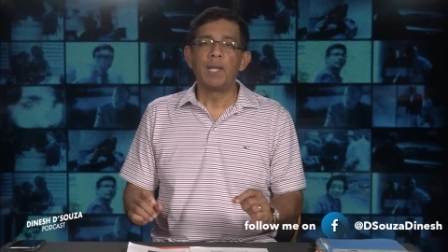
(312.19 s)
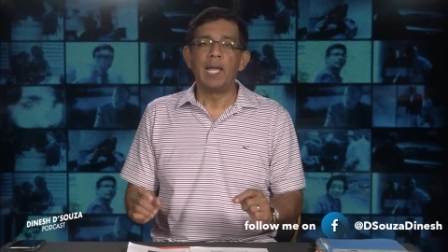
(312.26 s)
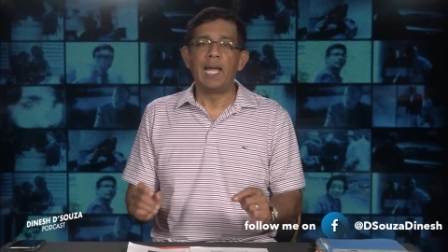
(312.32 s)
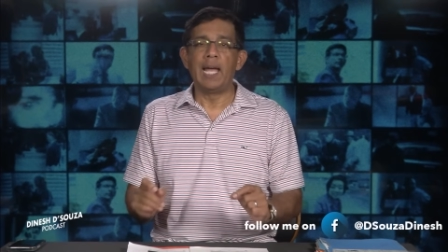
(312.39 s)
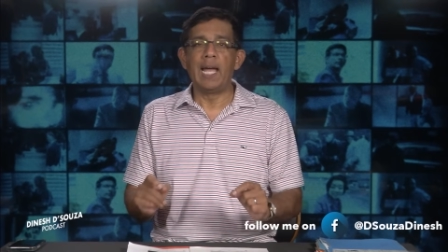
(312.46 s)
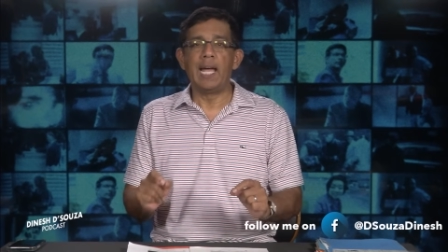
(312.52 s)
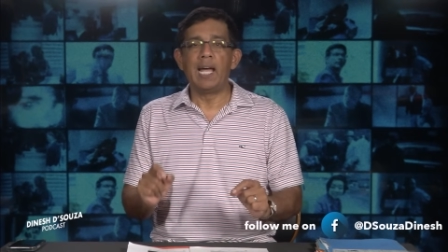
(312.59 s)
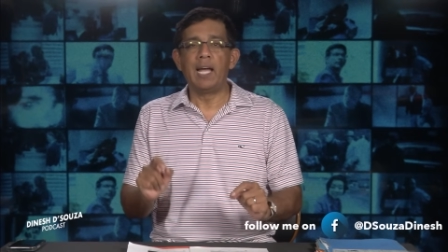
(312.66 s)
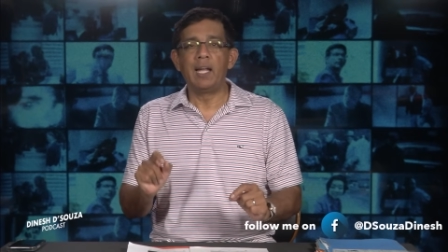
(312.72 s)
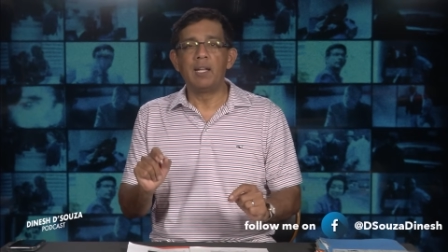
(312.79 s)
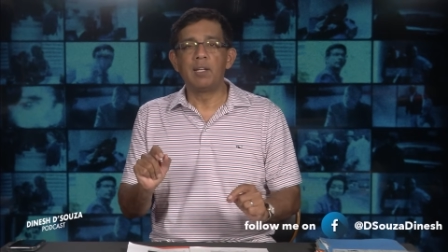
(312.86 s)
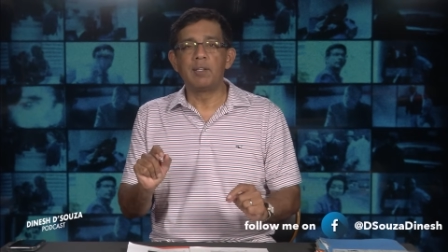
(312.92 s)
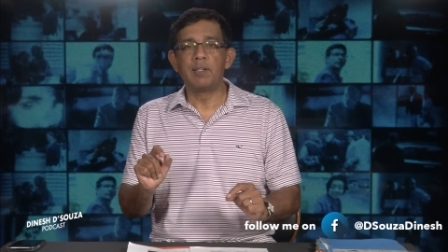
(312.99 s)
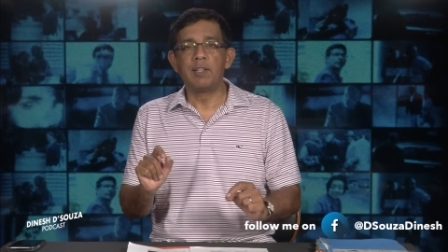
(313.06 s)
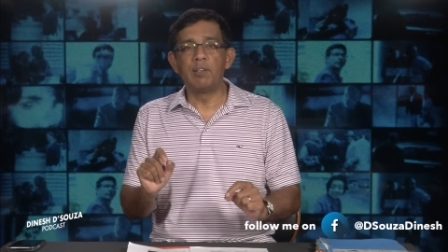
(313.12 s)

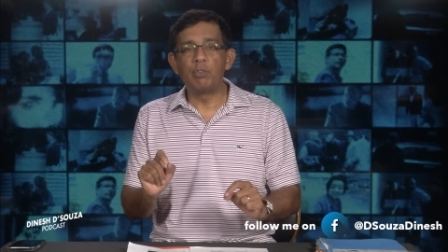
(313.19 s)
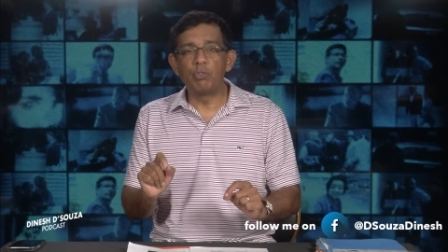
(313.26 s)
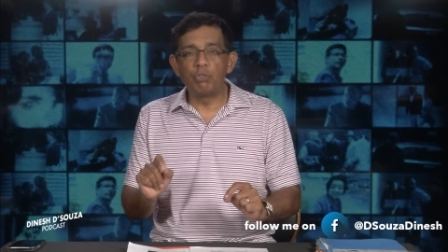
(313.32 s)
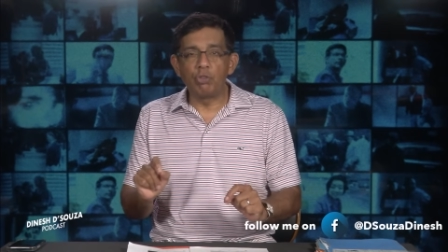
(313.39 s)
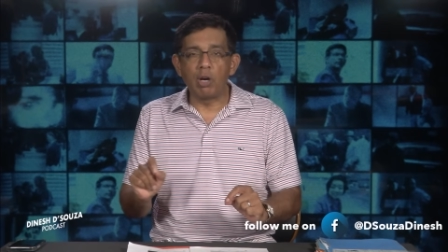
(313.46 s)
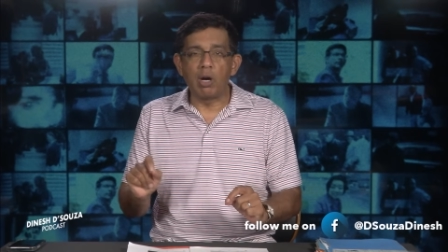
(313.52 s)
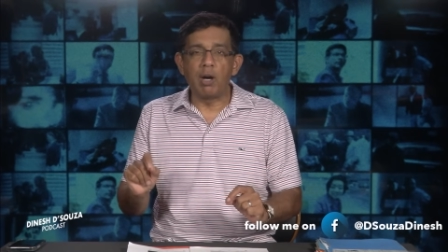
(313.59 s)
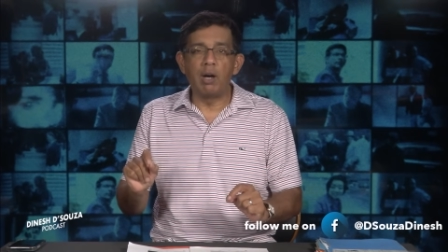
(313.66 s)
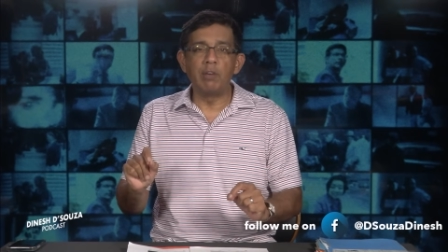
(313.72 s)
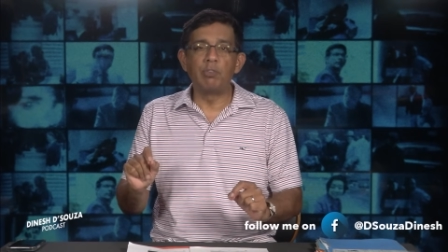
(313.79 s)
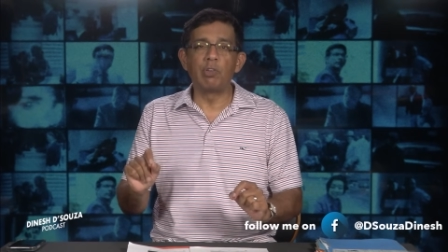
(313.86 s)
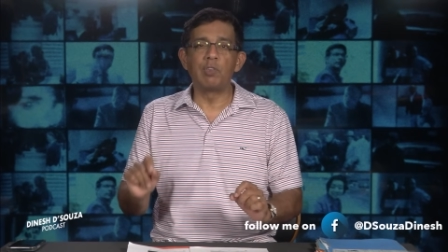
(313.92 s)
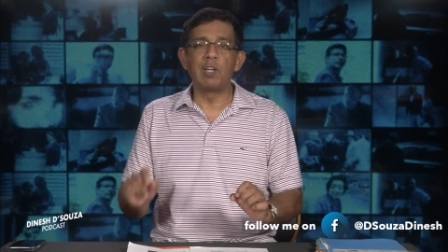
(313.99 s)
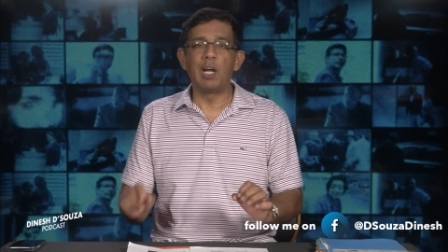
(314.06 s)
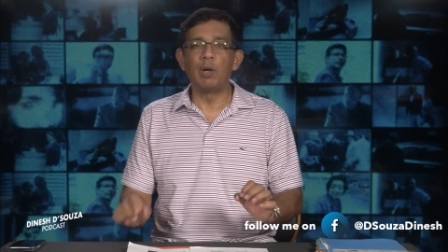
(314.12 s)
And this
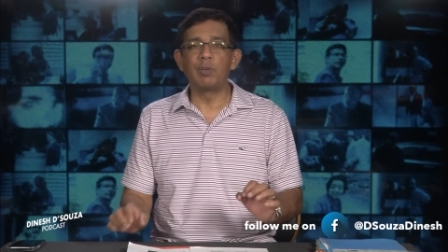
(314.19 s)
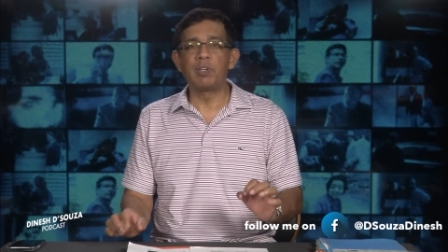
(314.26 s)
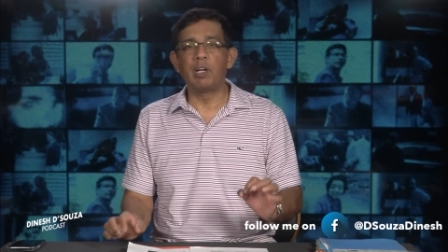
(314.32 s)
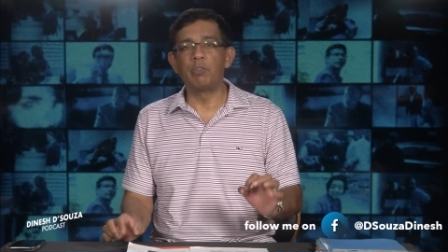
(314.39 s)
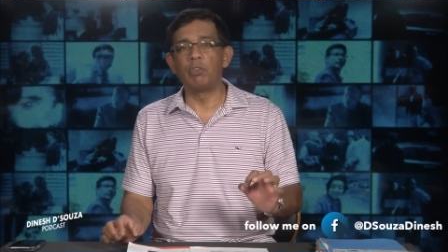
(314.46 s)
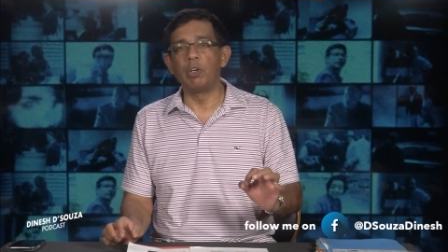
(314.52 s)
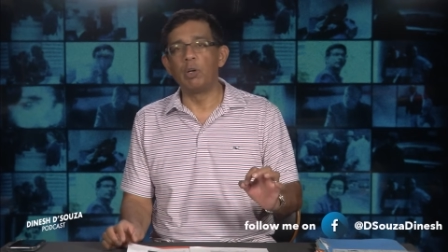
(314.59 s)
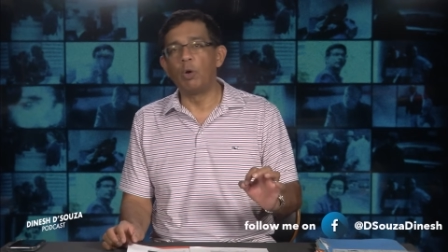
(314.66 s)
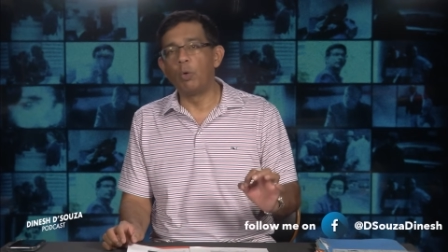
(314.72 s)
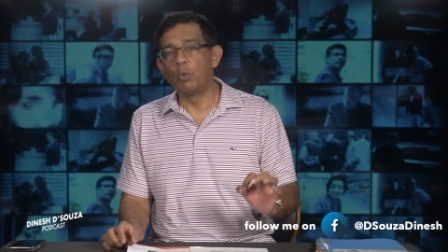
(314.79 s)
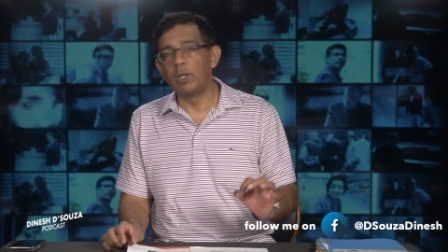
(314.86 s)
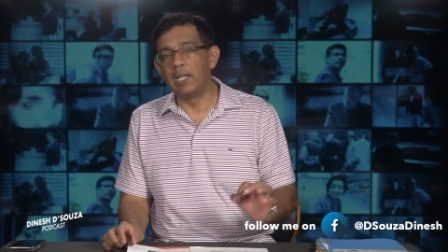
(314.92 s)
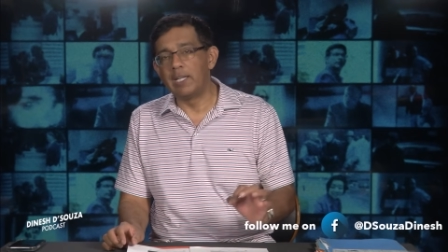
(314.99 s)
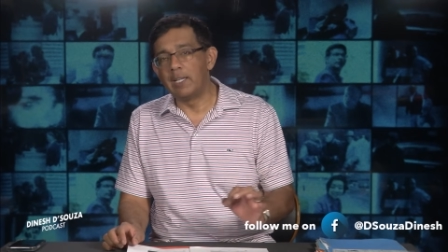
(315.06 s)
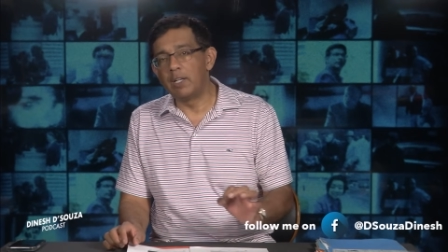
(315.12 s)
charge is now touching
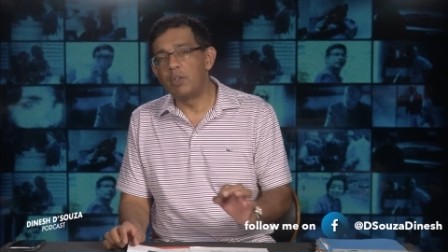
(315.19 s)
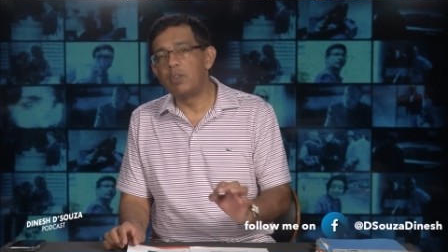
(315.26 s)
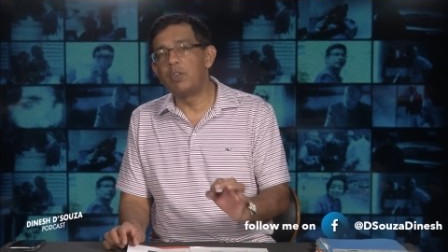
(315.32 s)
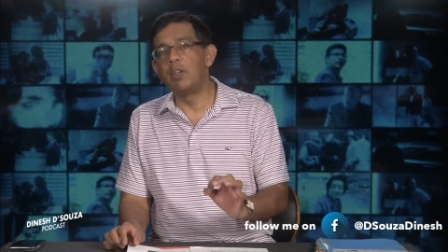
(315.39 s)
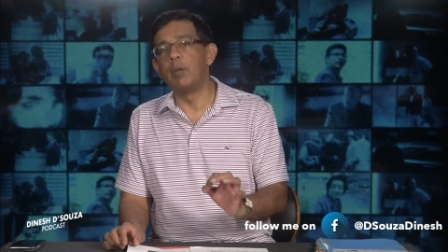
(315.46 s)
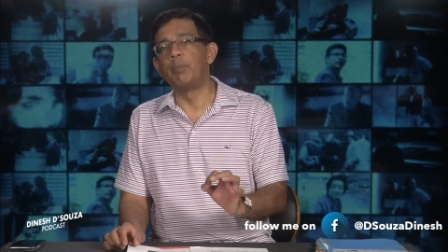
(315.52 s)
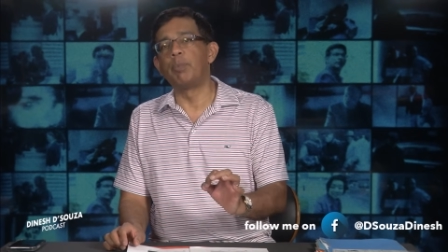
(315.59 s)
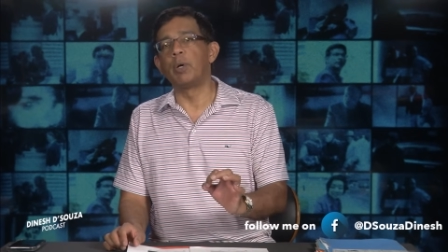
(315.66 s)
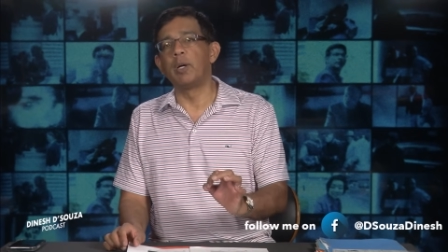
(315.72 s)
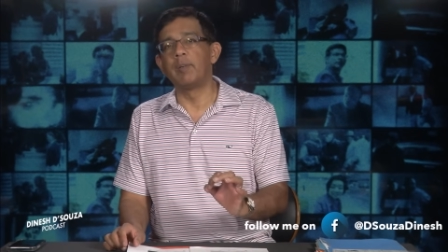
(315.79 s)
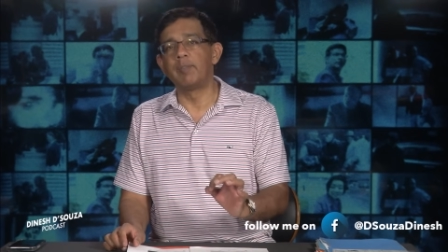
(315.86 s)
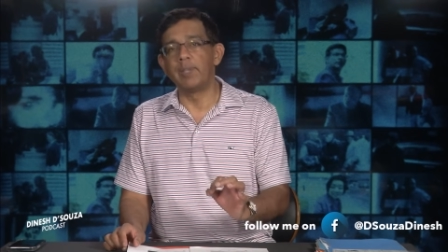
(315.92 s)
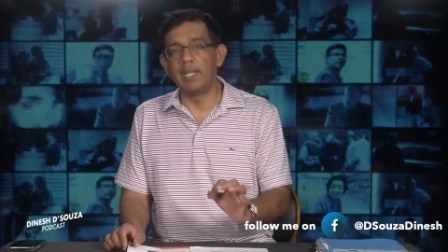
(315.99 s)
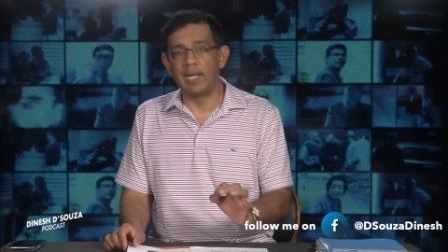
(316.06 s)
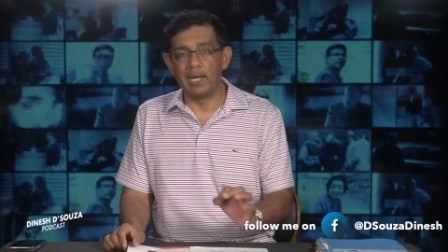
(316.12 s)
only the tip
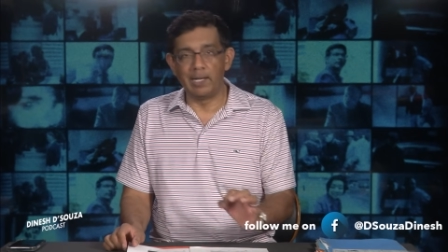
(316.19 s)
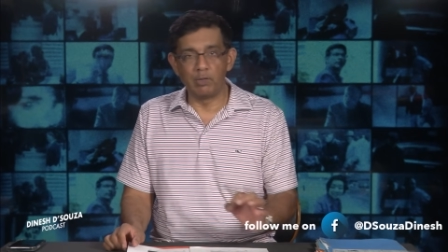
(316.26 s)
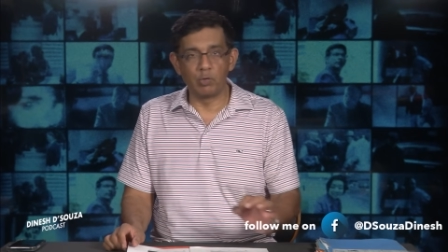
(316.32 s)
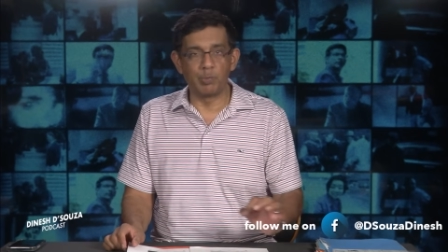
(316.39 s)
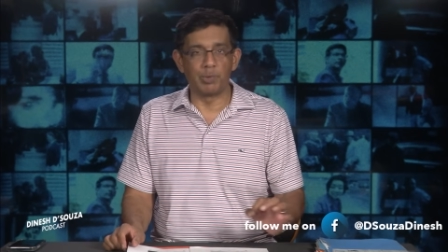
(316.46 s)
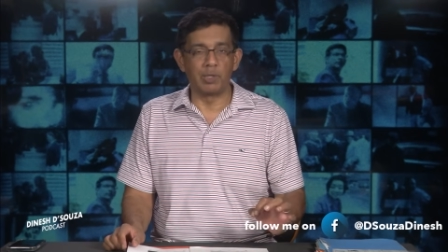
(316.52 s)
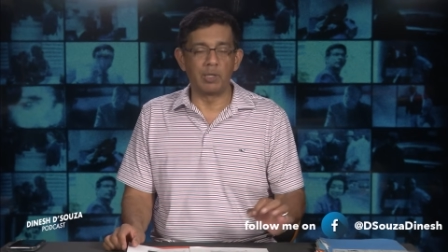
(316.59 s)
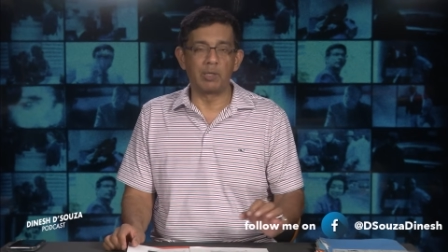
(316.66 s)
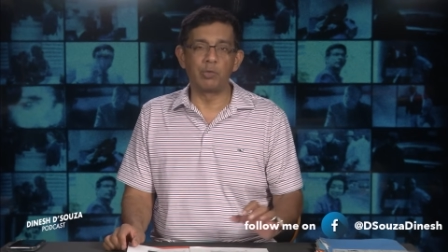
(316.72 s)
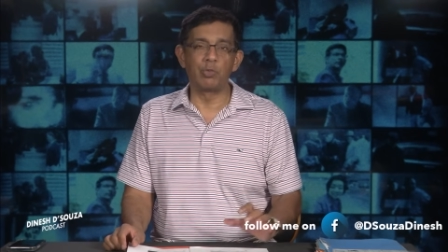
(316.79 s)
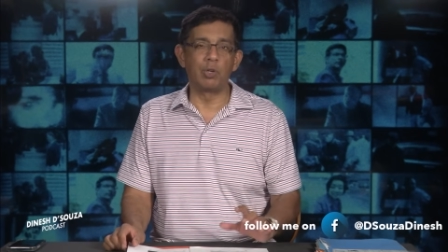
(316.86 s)
of the iceberg.